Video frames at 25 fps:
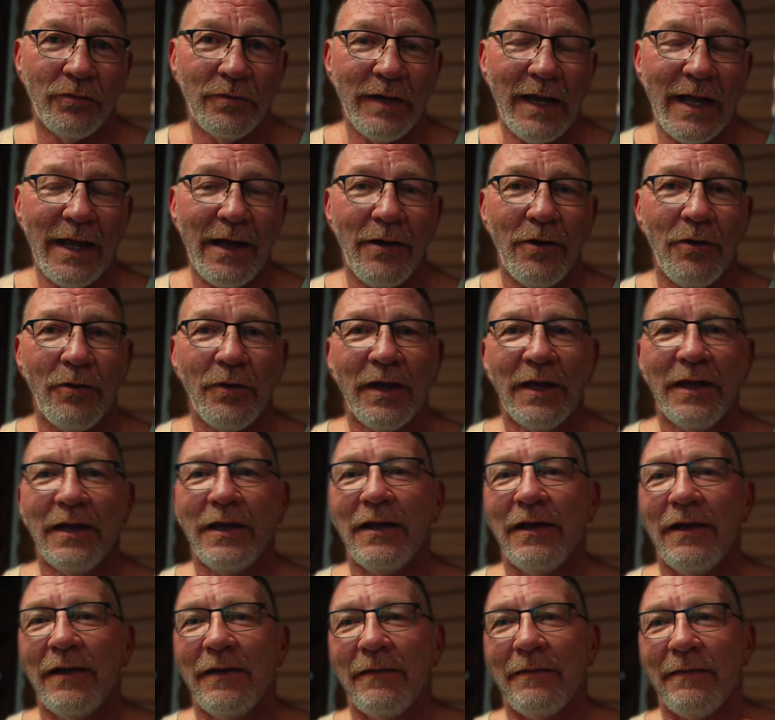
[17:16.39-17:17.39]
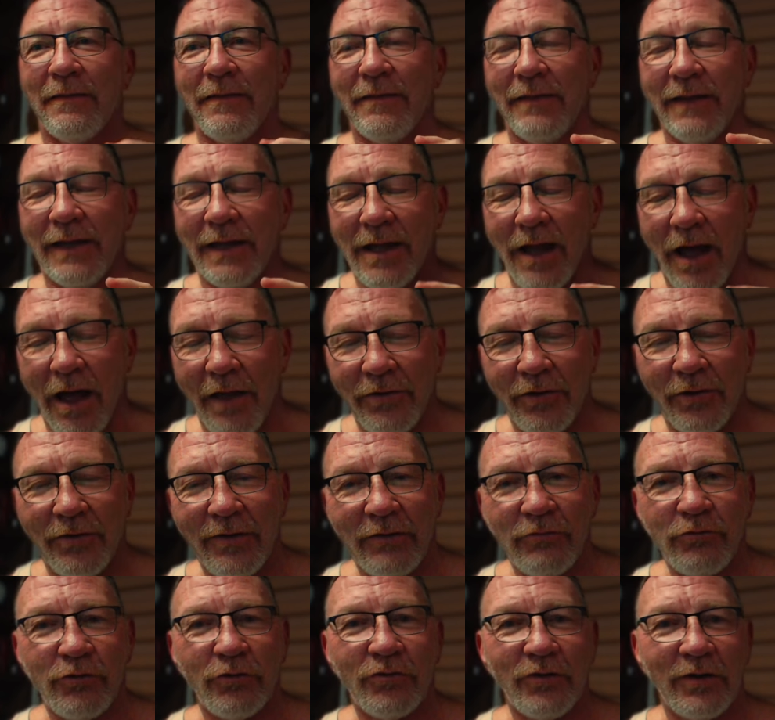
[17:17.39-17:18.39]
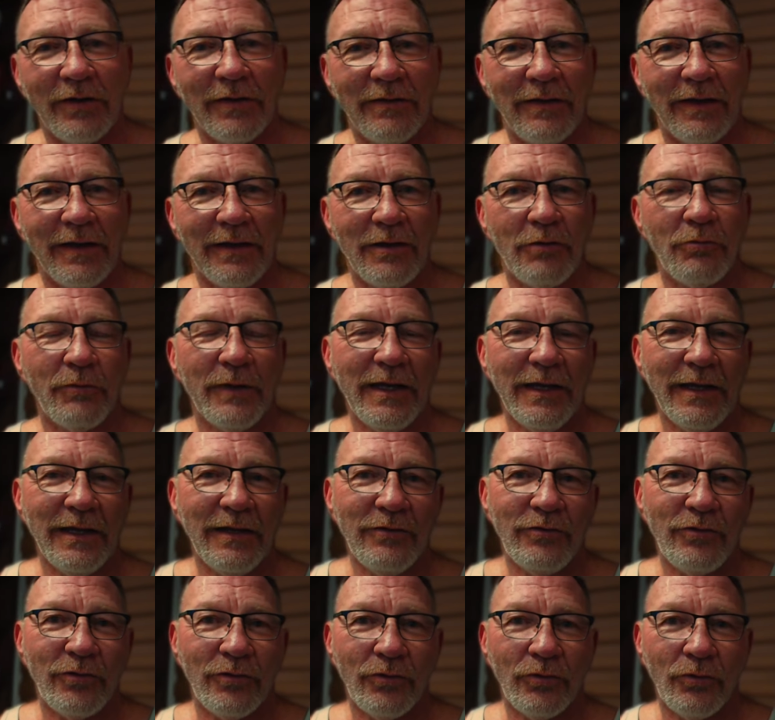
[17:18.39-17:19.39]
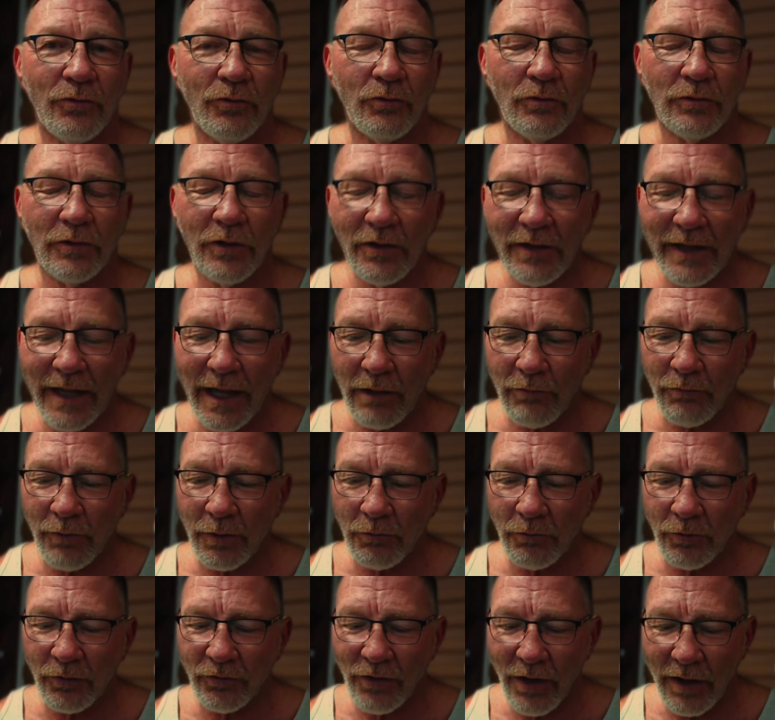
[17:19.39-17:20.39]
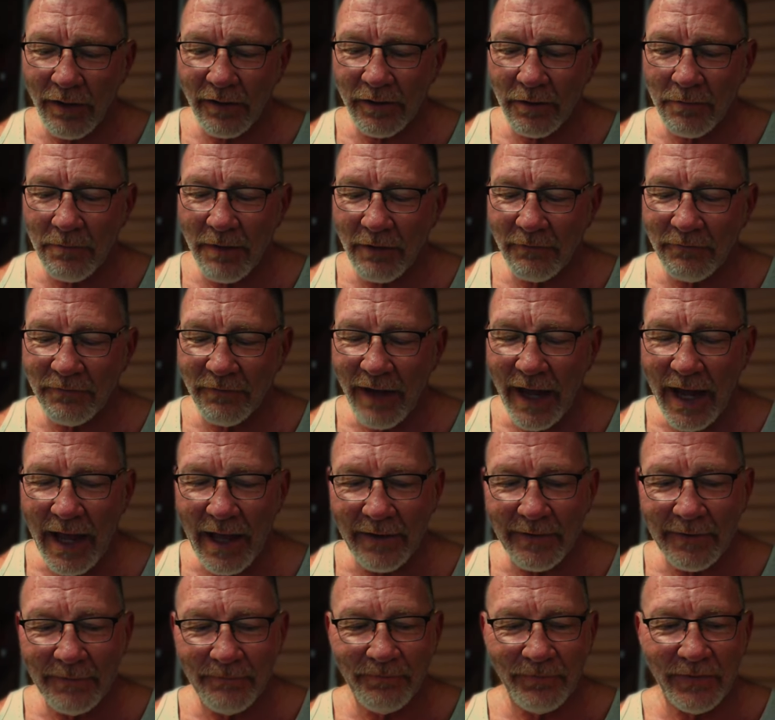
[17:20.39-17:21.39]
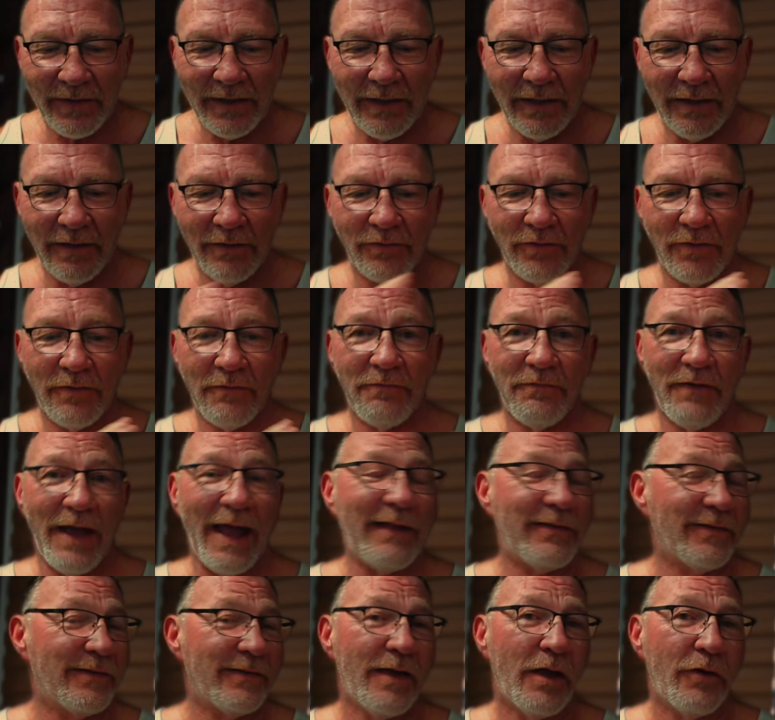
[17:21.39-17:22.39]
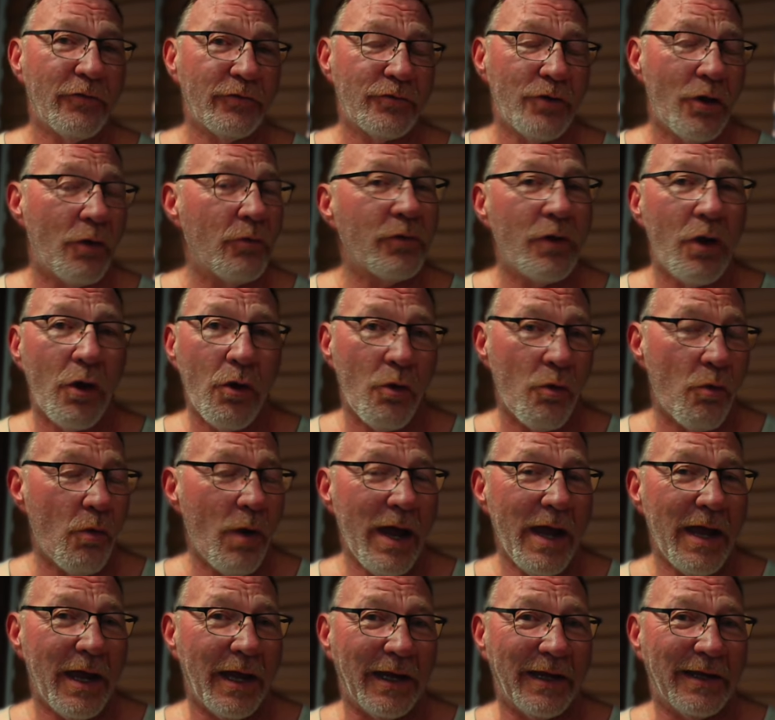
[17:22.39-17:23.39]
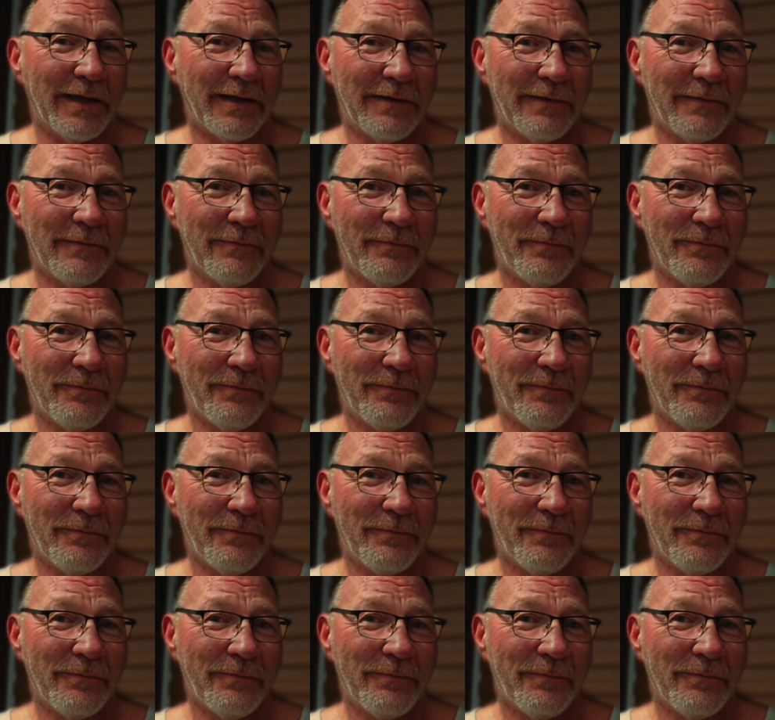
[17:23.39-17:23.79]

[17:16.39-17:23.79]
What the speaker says: Now, the other interesting thing that we need to look at when we're talking about fat is the fat cells don't go away.